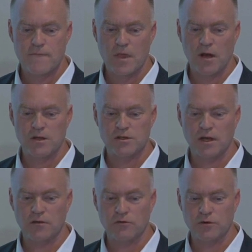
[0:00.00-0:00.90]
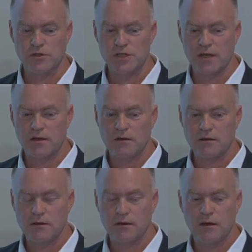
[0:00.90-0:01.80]
Now let's get on to the check.
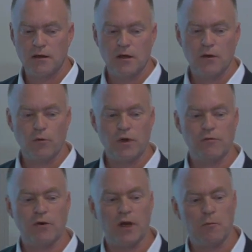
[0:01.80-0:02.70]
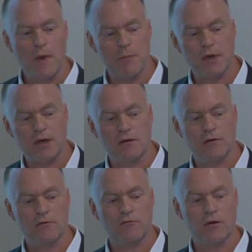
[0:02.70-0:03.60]
We define a mapping
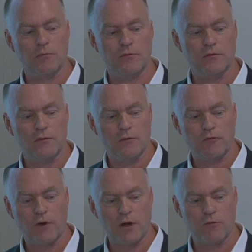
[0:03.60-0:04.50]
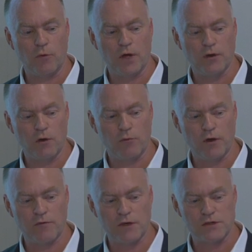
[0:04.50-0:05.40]
from 5 well-known
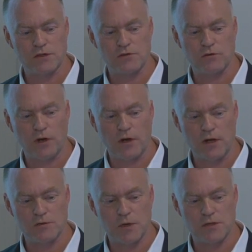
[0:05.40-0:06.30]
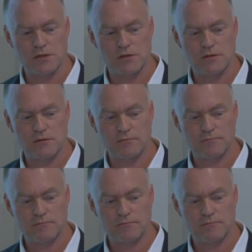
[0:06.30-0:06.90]
prefixes to the namespaces.